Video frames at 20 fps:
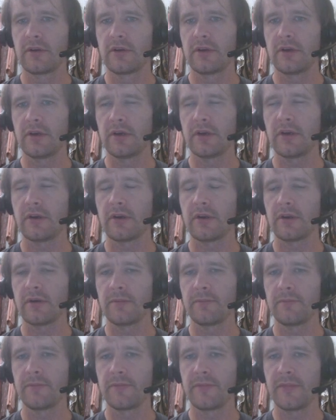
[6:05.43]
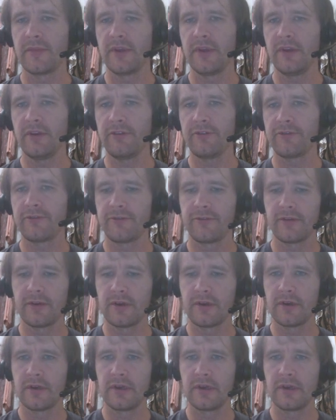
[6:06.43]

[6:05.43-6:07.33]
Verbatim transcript: um, if